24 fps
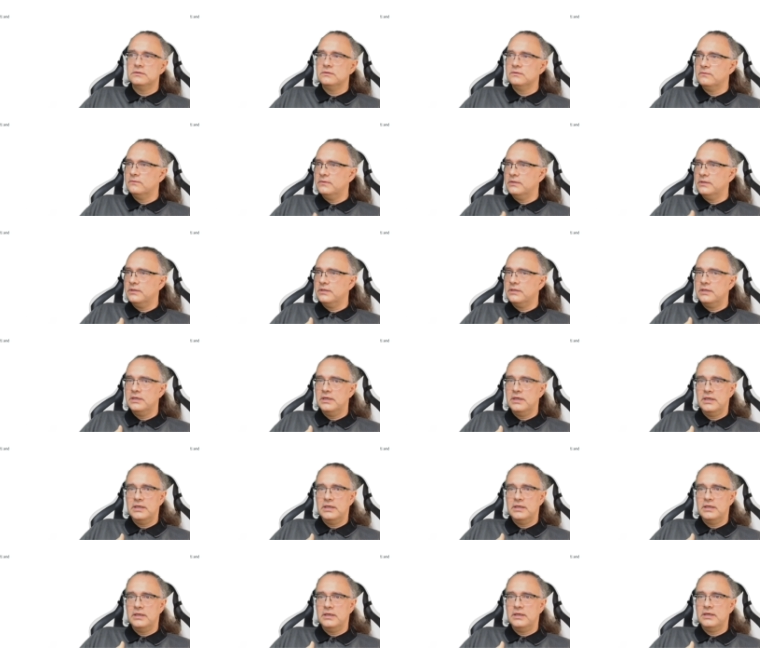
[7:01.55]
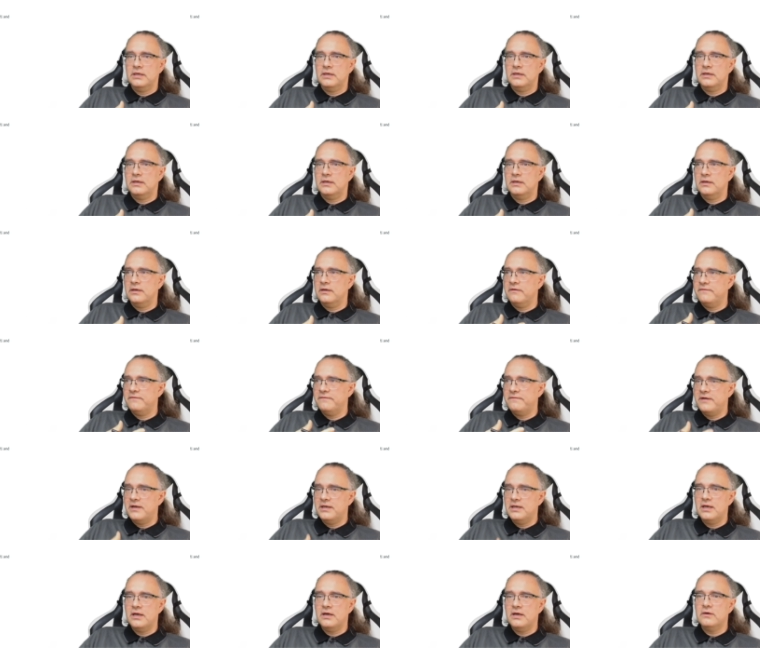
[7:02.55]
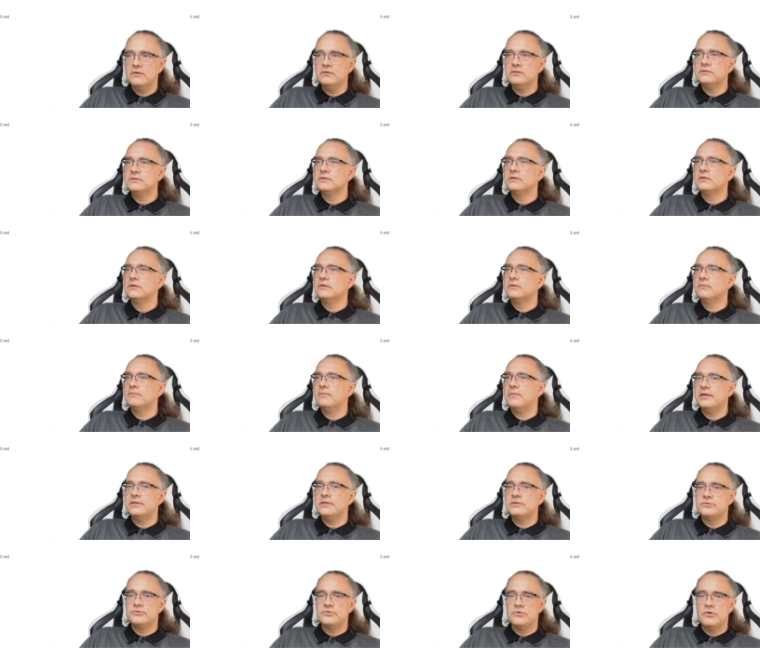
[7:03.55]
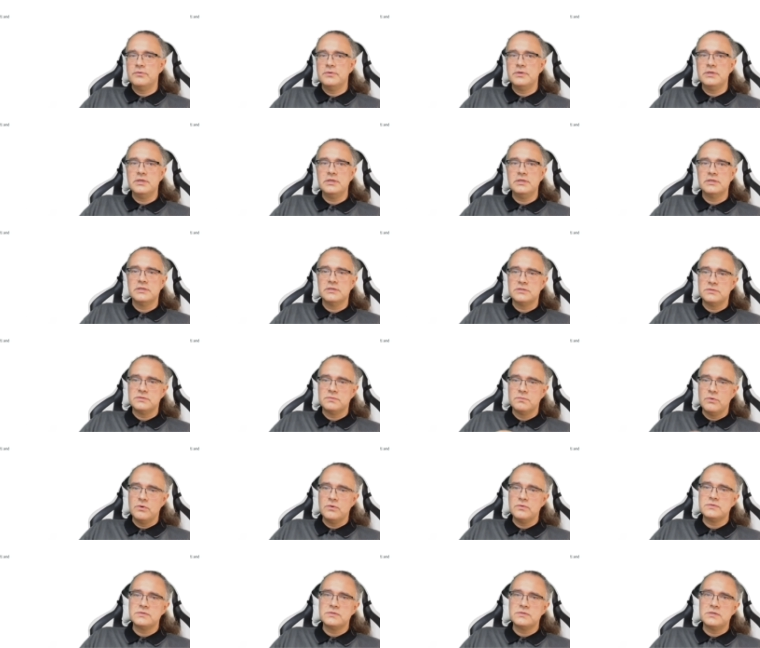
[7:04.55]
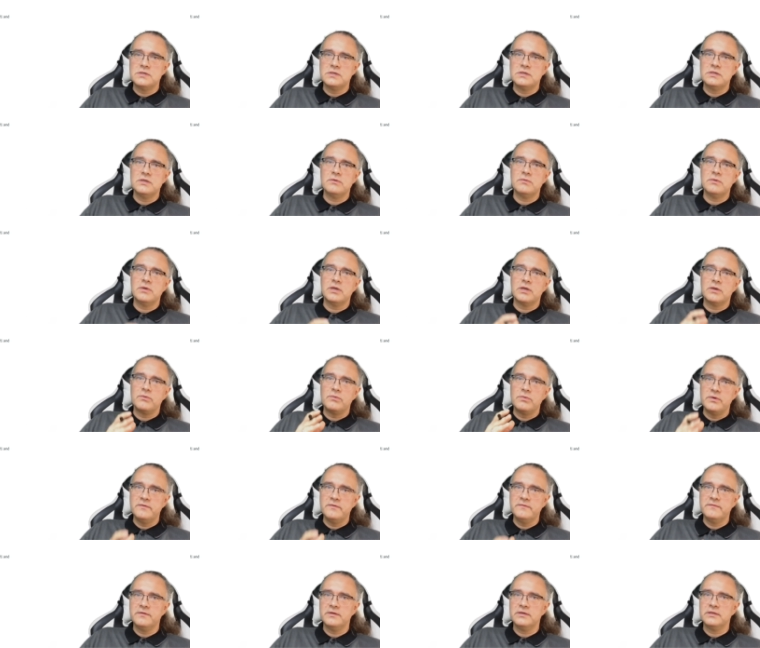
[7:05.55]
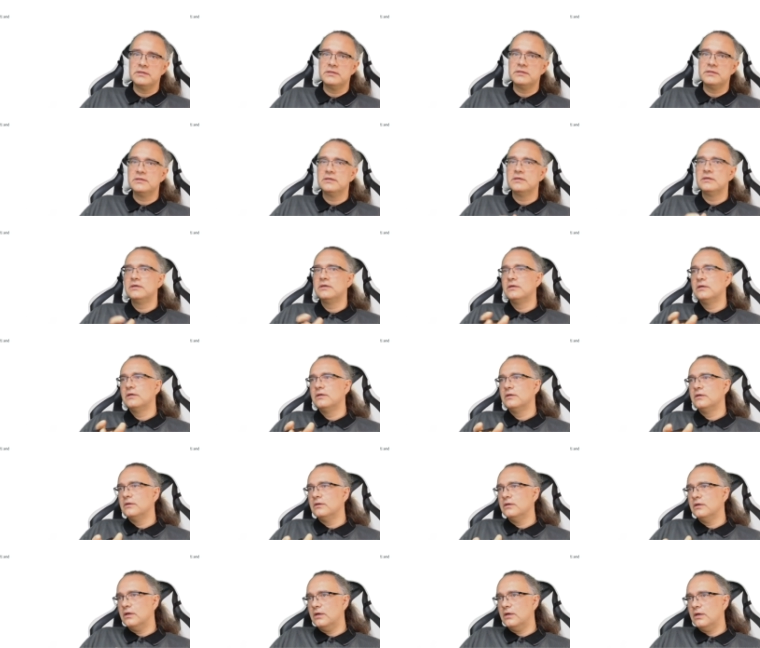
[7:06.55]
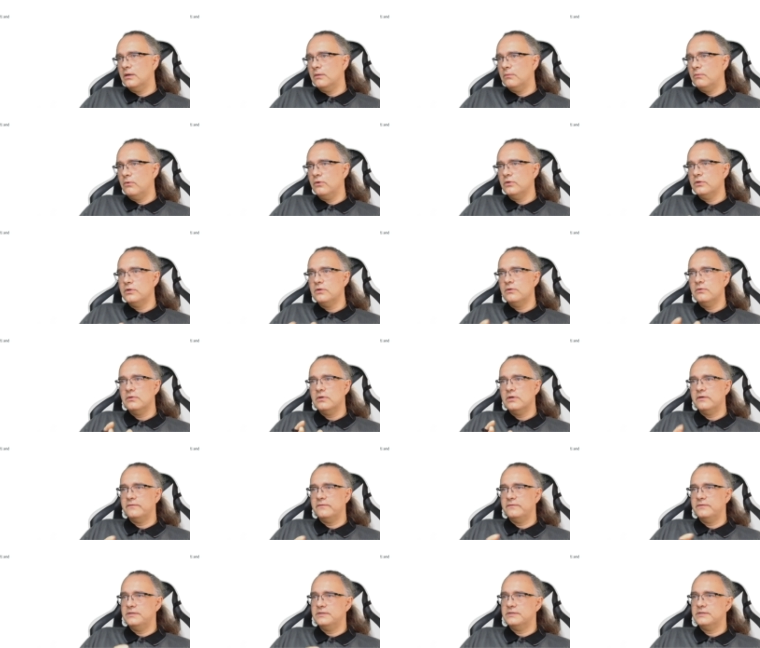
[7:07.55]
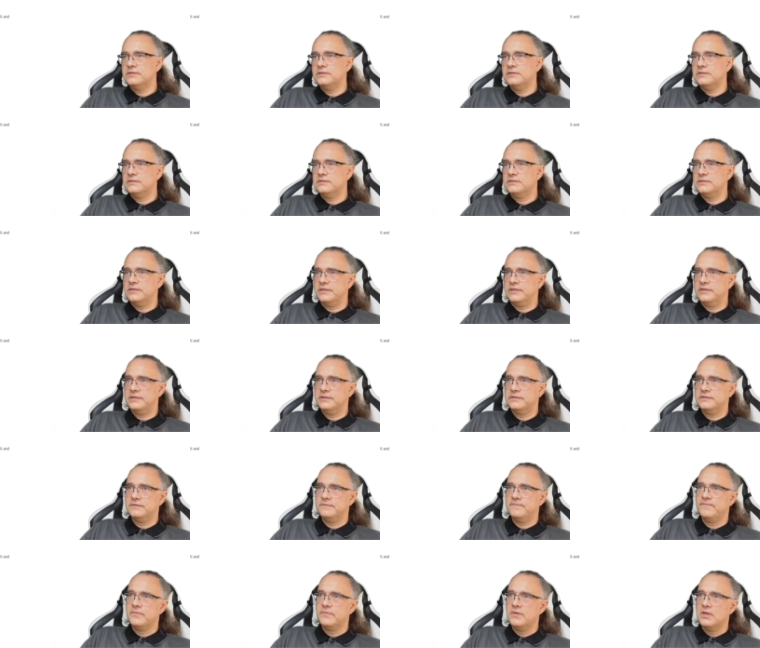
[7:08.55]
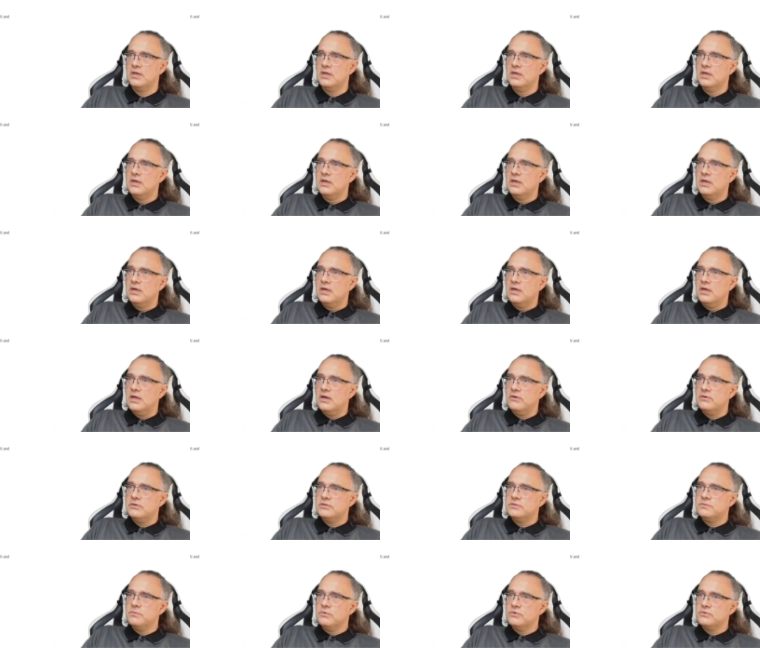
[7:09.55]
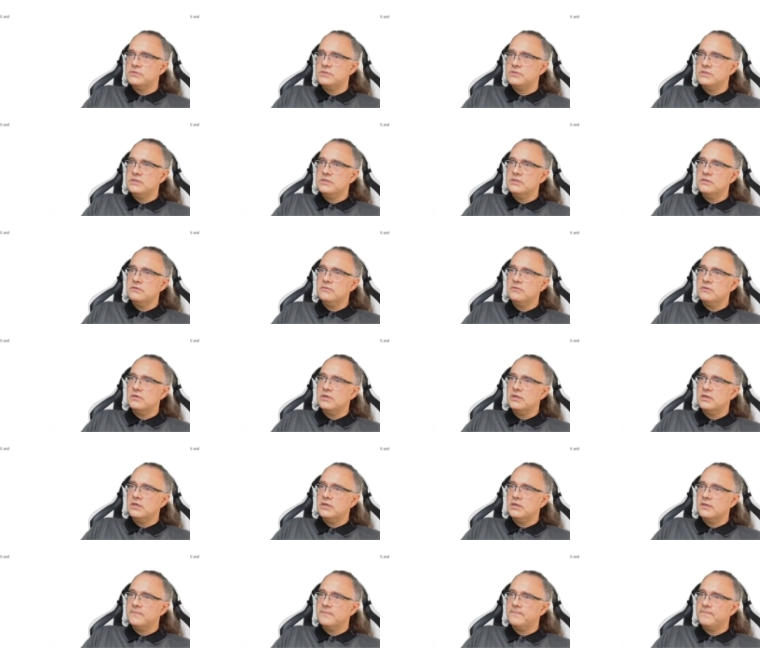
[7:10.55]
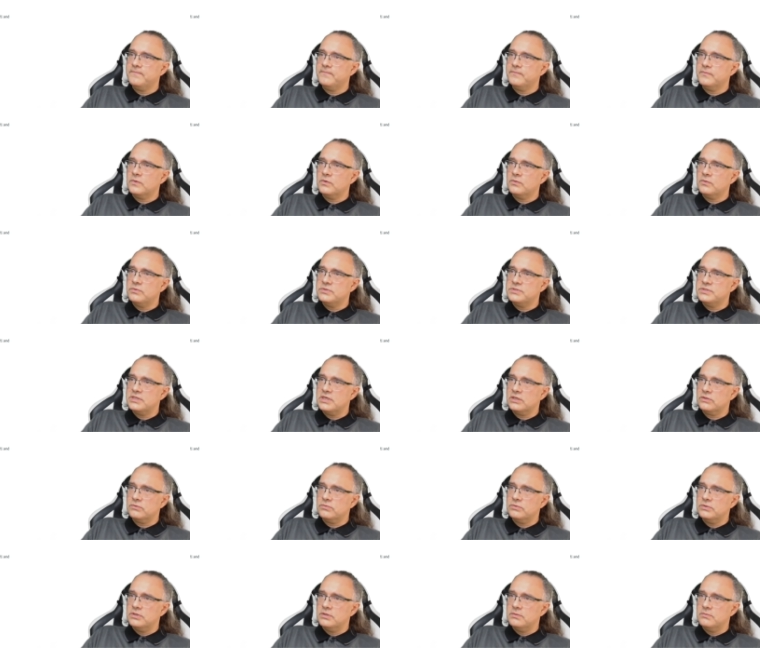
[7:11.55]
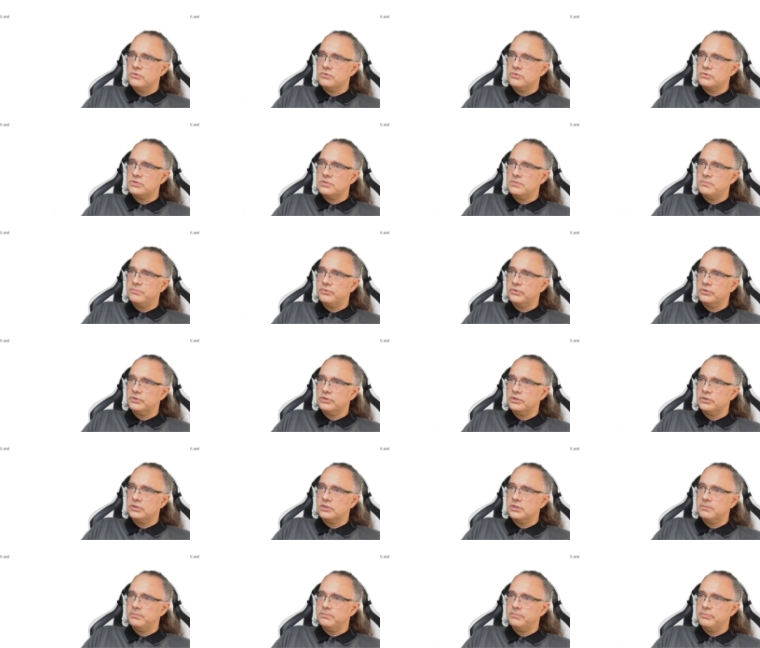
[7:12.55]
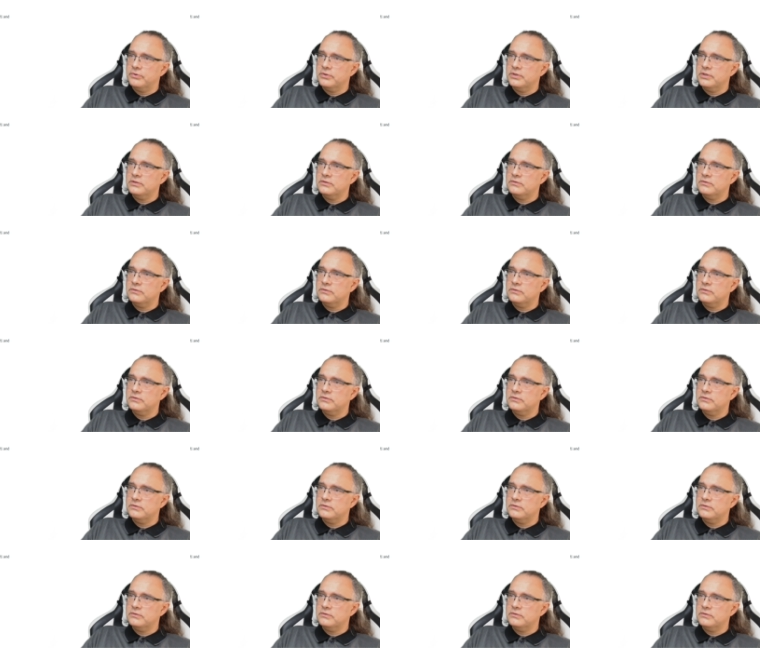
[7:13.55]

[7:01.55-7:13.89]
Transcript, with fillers: We can find out by drawing the small signal equivalent model of this circuit. Now in small signal we start with the most important component,